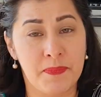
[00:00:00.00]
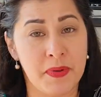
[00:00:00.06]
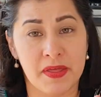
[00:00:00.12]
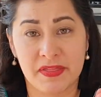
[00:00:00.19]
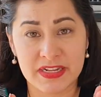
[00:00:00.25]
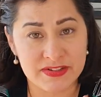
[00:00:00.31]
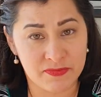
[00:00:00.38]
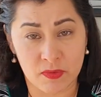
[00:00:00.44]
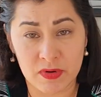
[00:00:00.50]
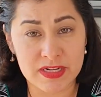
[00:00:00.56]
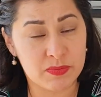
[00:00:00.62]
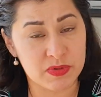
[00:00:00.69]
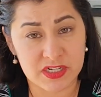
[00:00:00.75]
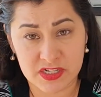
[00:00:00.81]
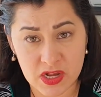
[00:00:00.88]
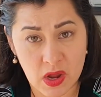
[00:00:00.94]
But this voice
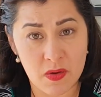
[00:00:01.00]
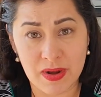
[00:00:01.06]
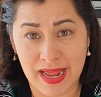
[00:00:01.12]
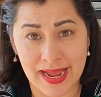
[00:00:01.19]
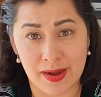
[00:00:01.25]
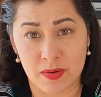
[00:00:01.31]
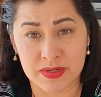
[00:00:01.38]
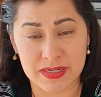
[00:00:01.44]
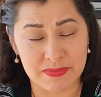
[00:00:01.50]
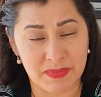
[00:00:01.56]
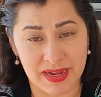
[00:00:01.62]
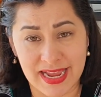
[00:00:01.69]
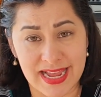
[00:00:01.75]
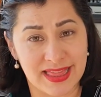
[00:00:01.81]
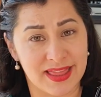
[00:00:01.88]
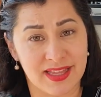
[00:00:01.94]
was so loud in my
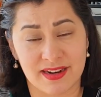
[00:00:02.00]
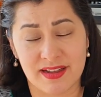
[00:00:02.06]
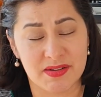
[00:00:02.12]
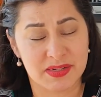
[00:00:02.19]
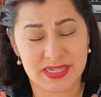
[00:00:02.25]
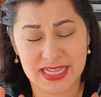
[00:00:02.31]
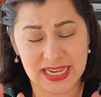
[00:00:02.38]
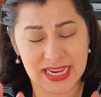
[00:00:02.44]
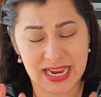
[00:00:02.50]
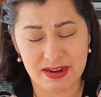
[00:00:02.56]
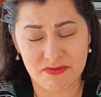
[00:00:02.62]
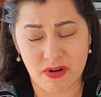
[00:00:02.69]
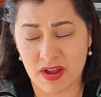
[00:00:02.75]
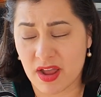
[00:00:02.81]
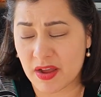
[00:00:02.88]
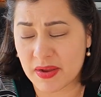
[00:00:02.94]
head that I was thinking,
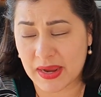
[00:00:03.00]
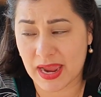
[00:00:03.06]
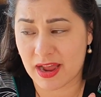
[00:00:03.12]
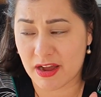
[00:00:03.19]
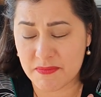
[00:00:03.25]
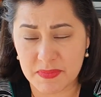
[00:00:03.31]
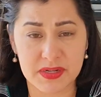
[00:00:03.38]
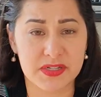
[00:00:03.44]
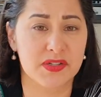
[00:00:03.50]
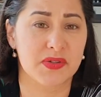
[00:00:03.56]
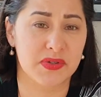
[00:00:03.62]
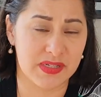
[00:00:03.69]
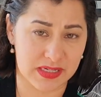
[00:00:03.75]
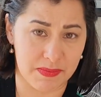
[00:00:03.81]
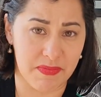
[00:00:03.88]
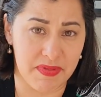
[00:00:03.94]
right, okay, I must do
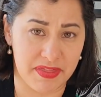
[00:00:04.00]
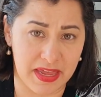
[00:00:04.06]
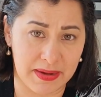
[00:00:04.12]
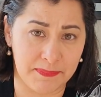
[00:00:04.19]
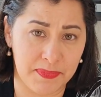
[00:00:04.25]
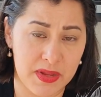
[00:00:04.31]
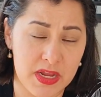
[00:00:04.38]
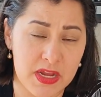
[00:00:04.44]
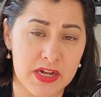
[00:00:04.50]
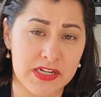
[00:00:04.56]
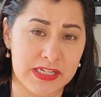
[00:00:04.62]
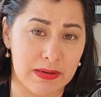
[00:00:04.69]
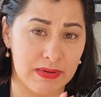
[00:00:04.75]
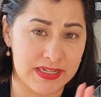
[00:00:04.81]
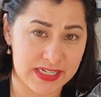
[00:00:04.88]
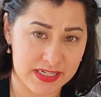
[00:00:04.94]
something.
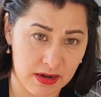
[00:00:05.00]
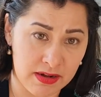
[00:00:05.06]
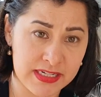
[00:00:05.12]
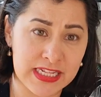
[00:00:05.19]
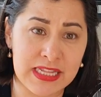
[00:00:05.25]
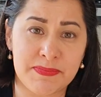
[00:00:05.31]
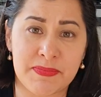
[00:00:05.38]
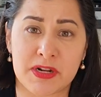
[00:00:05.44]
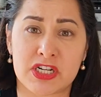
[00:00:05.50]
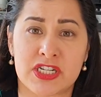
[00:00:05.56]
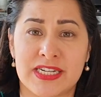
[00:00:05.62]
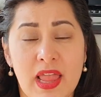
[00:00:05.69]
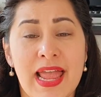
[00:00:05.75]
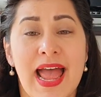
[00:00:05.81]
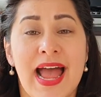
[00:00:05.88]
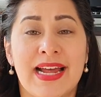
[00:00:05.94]
So I started the
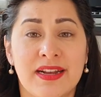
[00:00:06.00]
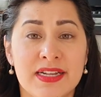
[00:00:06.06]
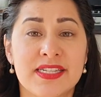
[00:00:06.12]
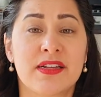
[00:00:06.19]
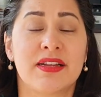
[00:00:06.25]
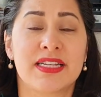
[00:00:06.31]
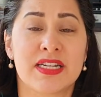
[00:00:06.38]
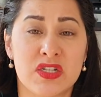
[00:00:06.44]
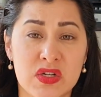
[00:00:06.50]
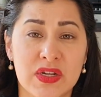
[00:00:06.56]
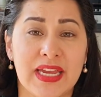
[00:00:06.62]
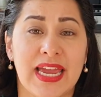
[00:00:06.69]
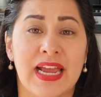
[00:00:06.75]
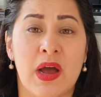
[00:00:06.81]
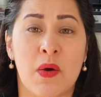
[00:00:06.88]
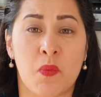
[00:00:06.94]
budgeting and I started
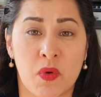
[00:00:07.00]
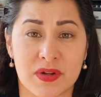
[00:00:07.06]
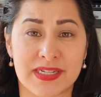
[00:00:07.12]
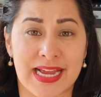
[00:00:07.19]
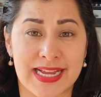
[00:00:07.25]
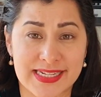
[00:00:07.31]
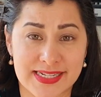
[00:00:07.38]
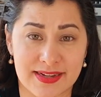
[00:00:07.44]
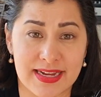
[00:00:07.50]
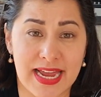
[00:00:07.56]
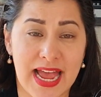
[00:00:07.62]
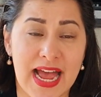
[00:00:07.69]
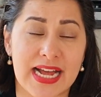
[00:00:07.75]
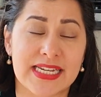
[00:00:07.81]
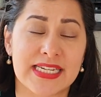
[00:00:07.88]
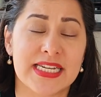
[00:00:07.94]
looking at what debts I
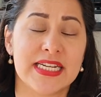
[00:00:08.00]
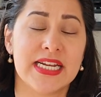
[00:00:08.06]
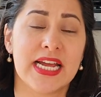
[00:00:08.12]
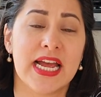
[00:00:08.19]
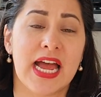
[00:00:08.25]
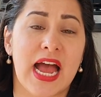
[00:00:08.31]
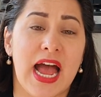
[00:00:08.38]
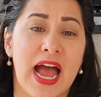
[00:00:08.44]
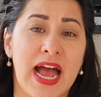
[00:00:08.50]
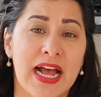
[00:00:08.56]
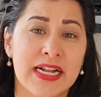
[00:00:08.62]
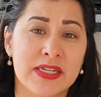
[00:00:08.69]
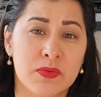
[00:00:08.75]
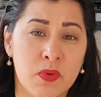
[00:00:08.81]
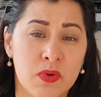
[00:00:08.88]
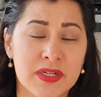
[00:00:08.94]
had.
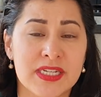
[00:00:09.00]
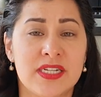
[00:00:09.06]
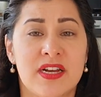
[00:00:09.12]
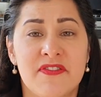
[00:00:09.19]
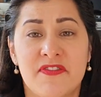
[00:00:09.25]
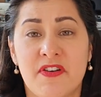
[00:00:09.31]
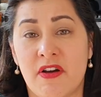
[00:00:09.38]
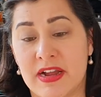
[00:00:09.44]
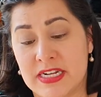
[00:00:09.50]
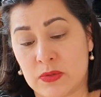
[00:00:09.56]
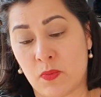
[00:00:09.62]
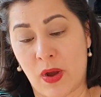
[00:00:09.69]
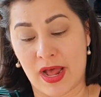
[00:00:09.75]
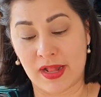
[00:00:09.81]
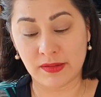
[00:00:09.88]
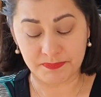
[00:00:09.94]
And what did I find?
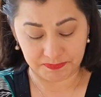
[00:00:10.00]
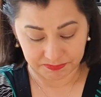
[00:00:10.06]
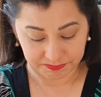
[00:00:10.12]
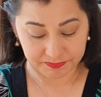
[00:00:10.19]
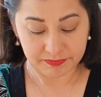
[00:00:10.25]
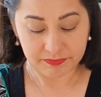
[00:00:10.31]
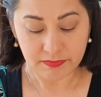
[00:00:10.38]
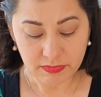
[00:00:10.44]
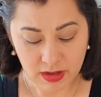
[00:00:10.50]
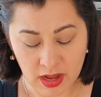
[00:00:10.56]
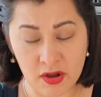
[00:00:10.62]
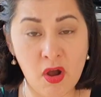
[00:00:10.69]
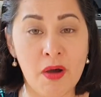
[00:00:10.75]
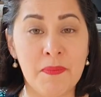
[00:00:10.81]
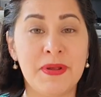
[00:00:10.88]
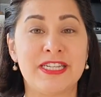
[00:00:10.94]
Well, I
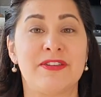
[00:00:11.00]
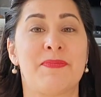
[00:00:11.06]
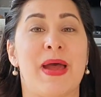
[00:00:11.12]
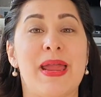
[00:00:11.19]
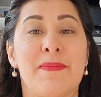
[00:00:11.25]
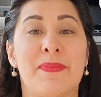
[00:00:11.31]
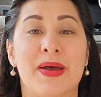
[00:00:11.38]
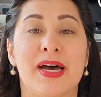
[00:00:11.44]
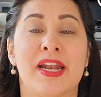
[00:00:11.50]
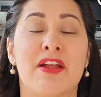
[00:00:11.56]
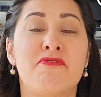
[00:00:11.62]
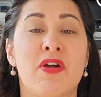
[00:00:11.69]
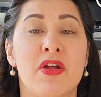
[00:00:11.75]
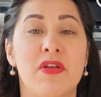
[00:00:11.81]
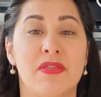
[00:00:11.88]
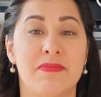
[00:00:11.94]
got a piece of paper and I
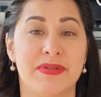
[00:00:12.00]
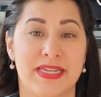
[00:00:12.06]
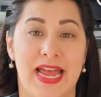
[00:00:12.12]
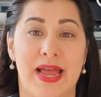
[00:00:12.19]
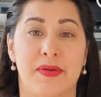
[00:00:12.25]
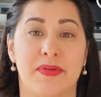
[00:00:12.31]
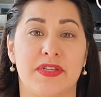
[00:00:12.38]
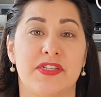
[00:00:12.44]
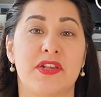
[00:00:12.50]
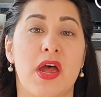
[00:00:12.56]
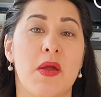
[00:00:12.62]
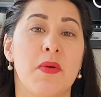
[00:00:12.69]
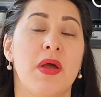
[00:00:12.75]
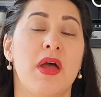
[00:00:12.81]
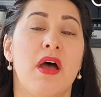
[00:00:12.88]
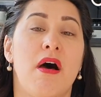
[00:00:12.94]
wrote them down.
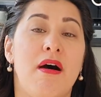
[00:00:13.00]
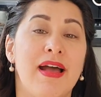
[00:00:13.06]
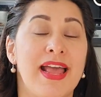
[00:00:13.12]
So I